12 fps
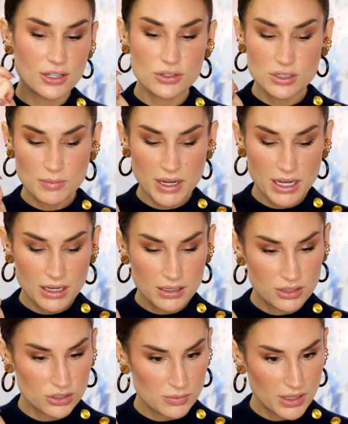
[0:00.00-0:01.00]
Those are
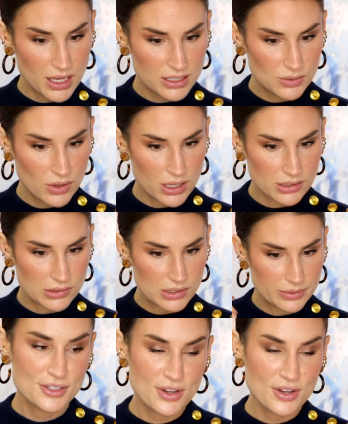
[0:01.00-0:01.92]
my those are my last ones.